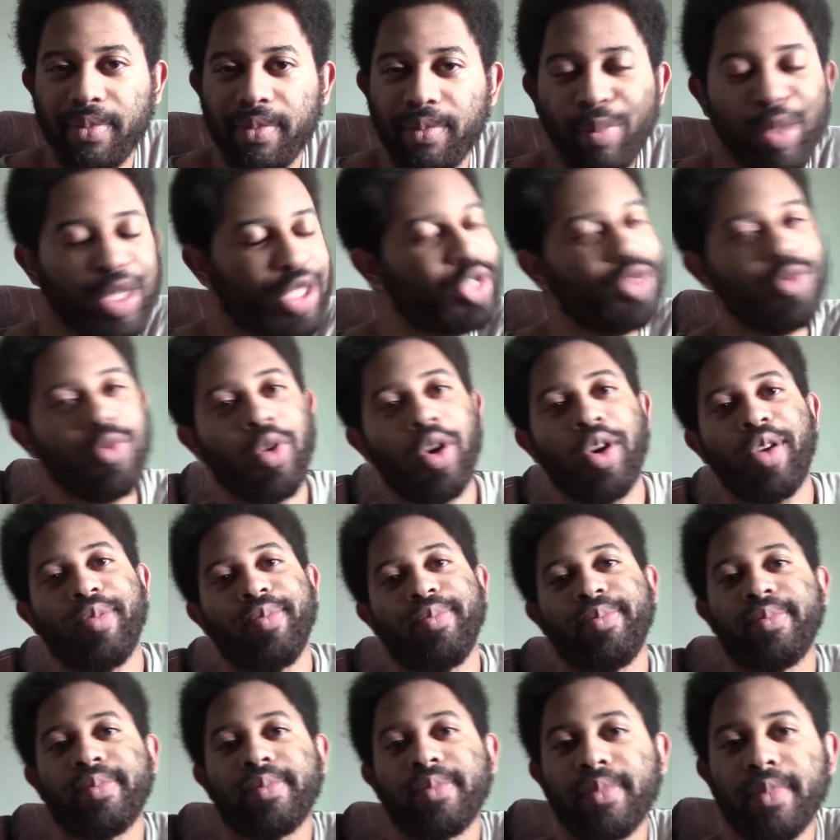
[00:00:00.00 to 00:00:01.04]
But you won't.
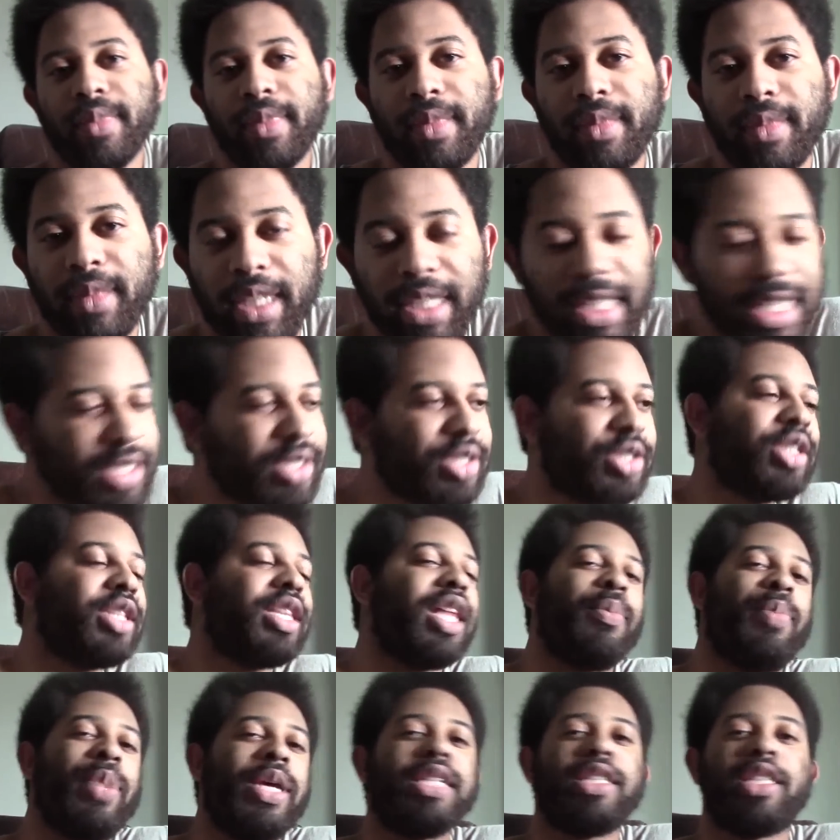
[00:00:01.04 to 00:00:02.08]
And that's the shit
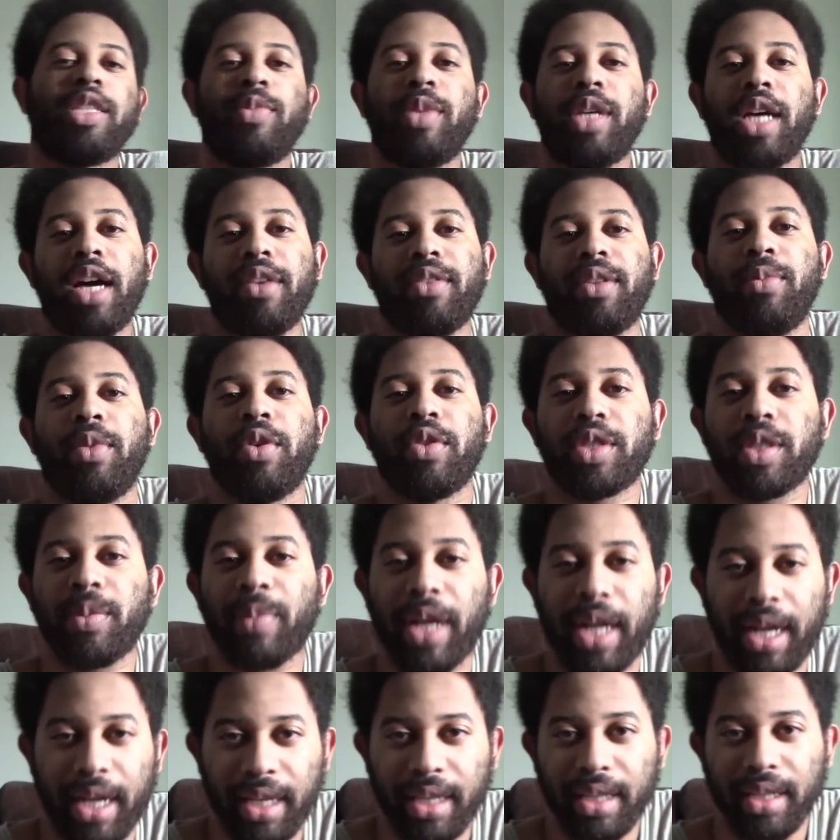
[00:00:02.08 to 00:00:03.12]
that pisses me off the most
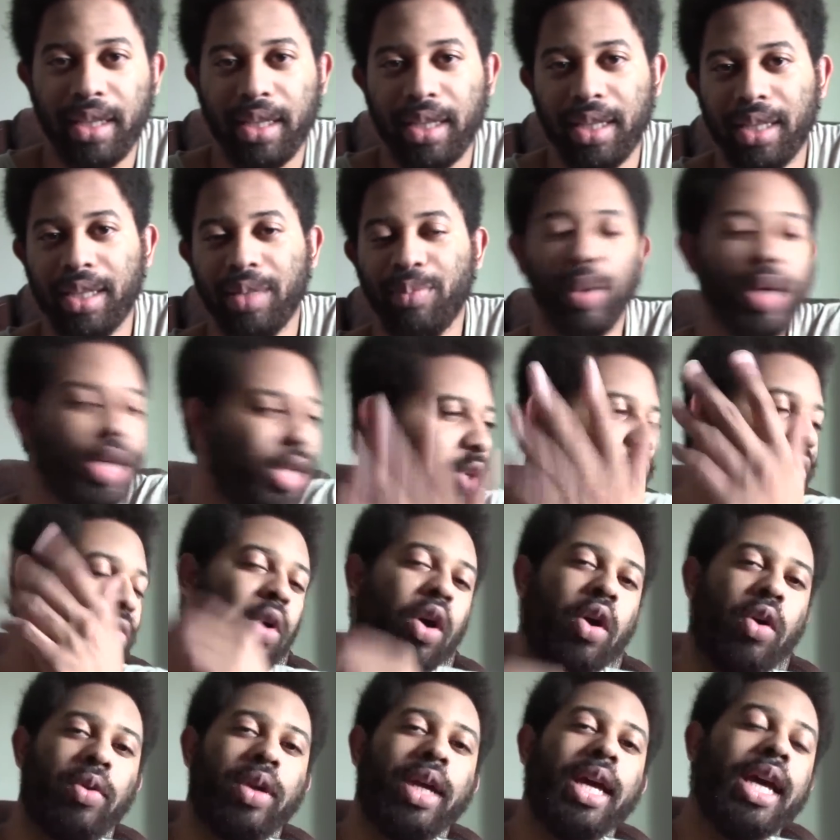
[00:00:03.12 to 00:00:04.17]
about it. But you
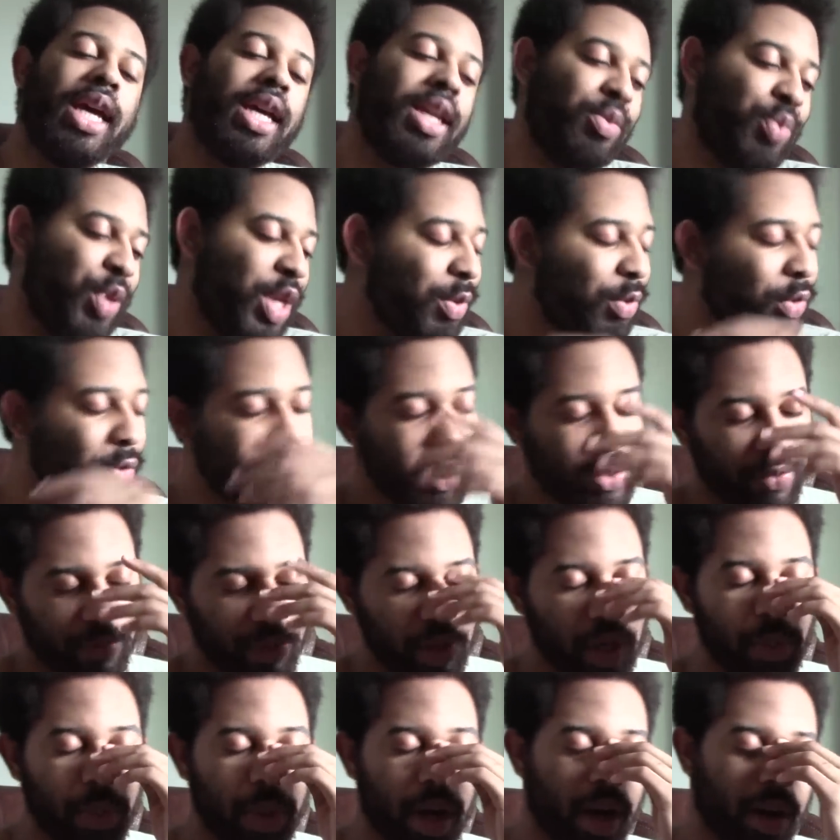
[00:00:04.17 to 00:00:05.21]
won't. If people want to
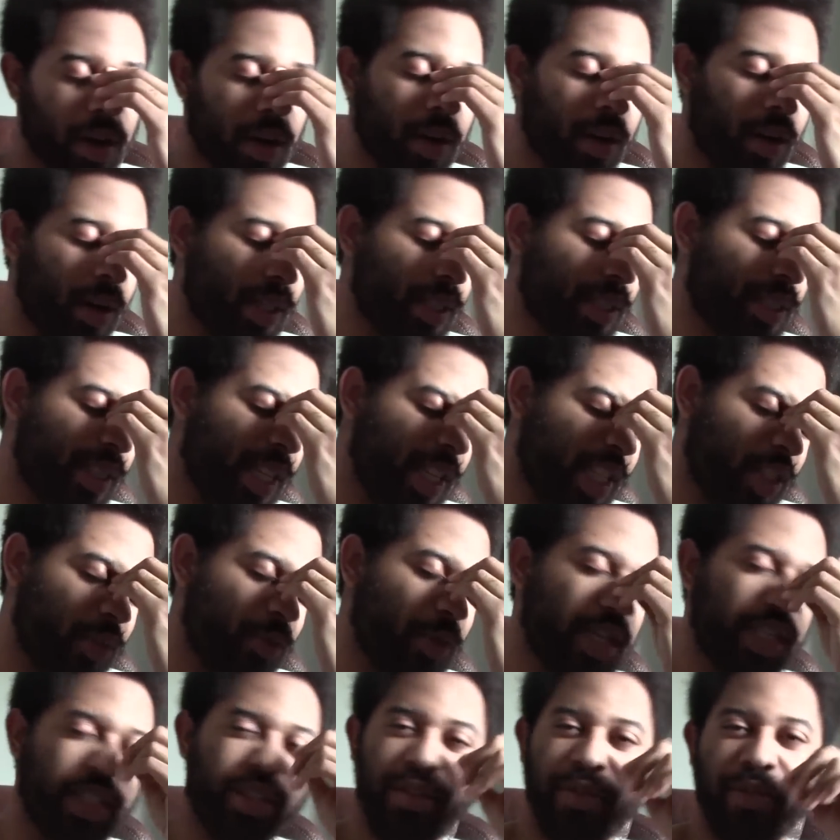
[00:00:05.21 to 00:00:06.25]
fearmonger 6
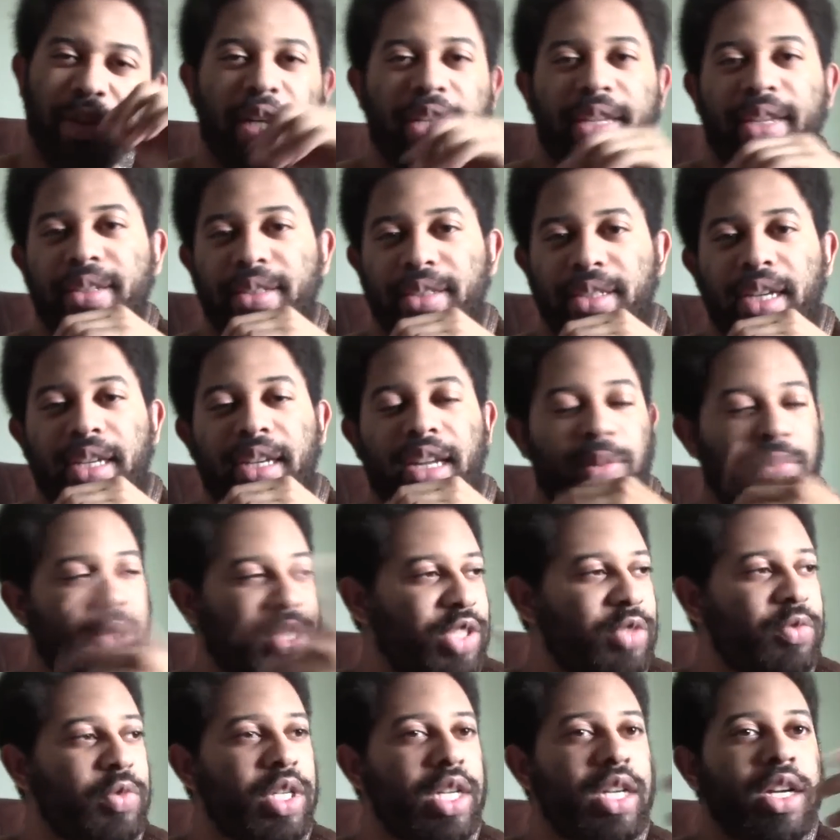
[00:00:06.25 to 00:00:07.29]
ways to fucking Sunday,
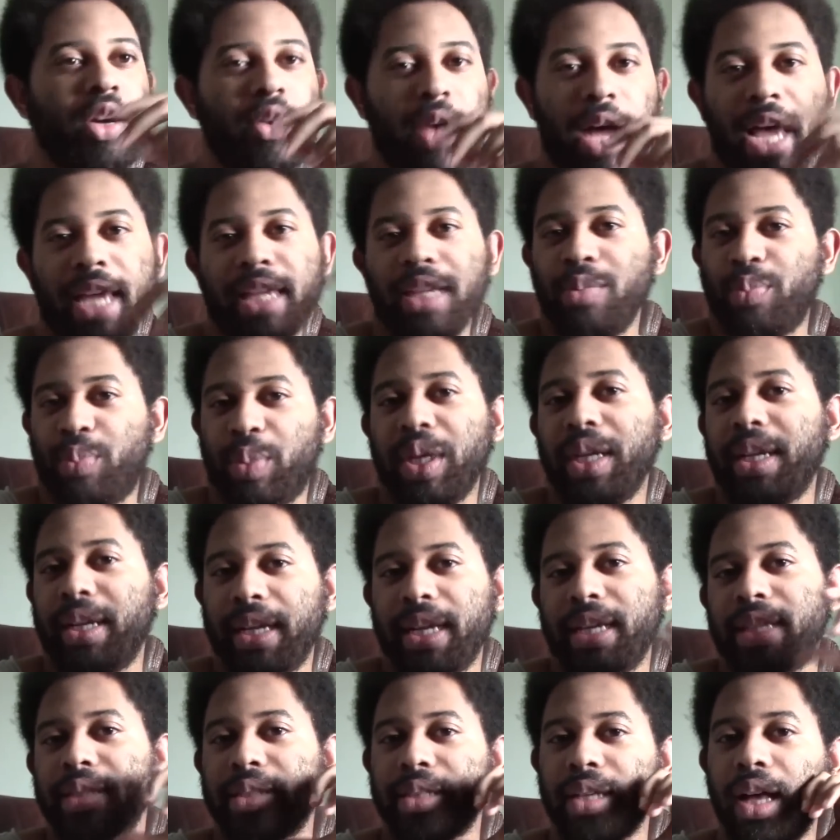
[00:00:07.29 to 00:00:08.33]
but you want to know how you beat an
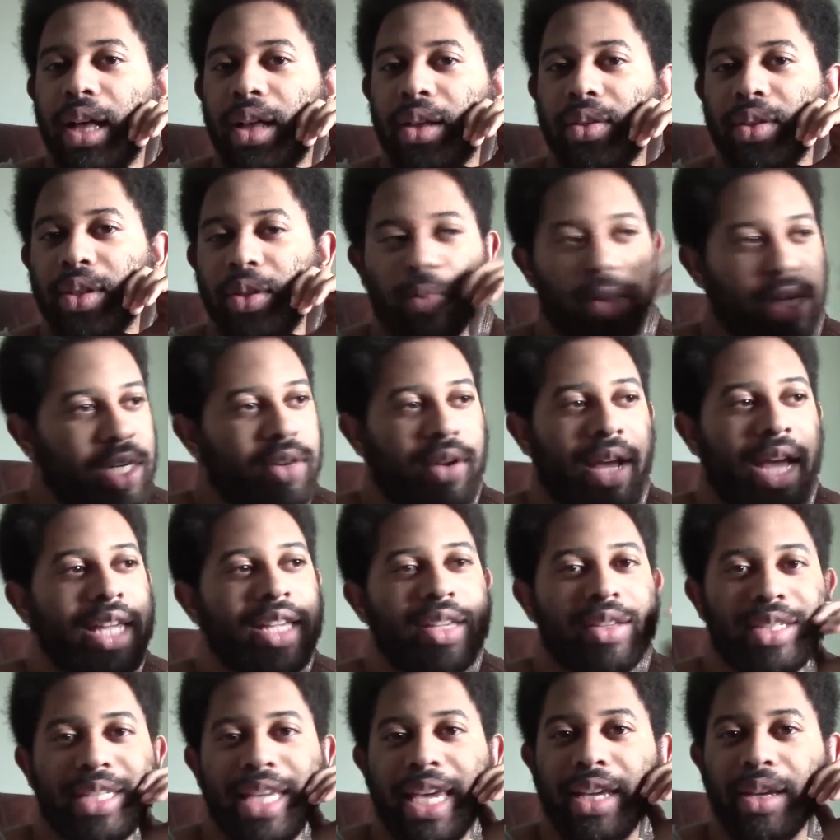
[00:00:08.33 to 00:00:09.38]
incel? You want to know how
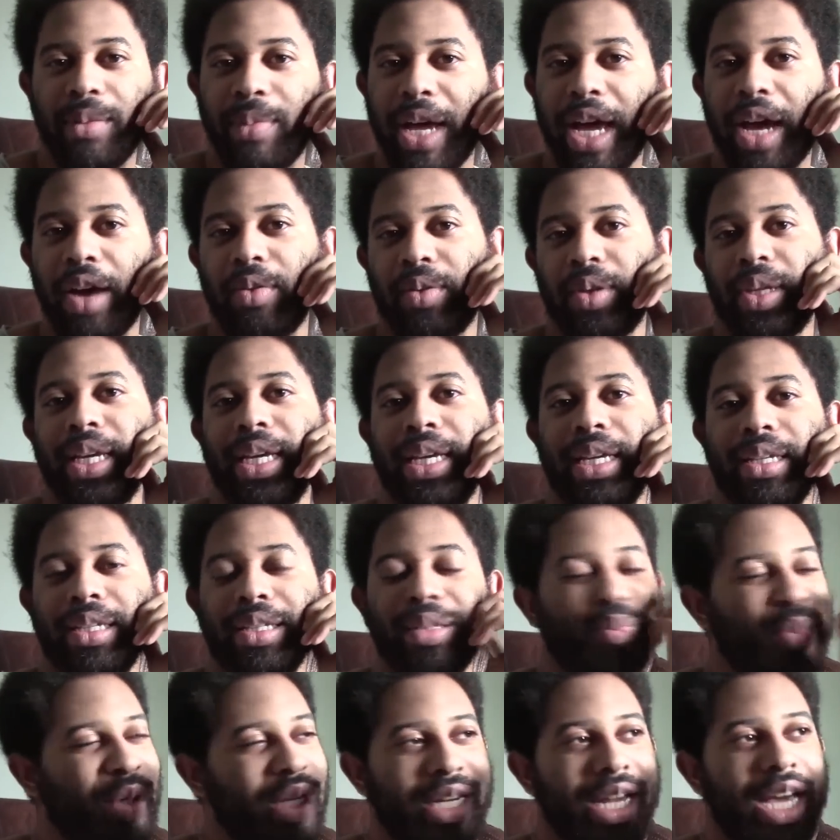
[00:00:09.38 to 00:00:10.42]
you take them out?
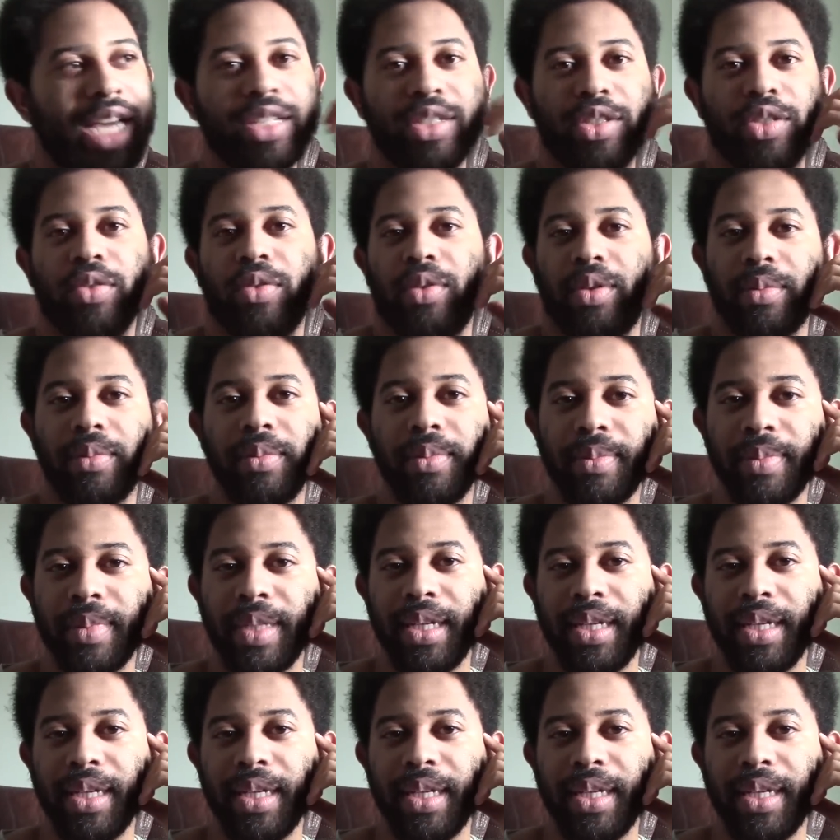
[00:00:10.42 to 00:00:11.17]
Be nice to them.